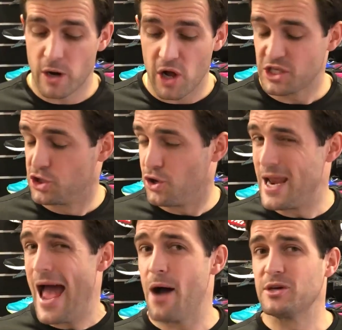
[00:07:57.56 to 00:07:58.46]
what I'd like to do
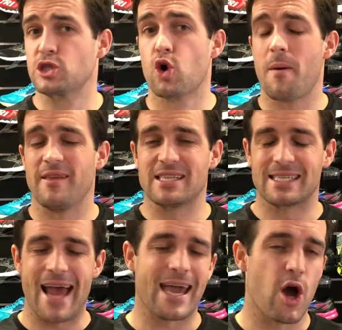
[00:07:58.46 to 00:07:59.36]
now is talk about the
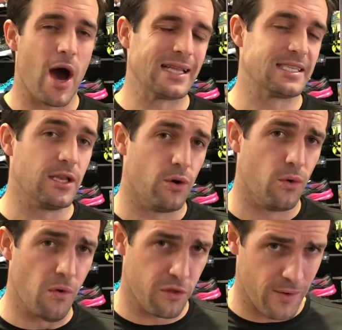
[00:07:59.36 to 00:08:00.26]
stack heights in
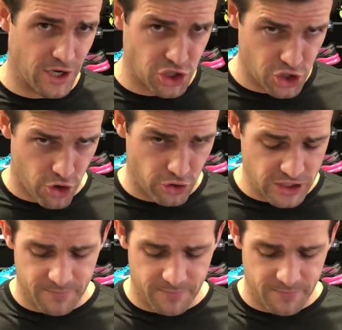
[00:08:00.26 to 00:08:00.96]
all 3 shoes.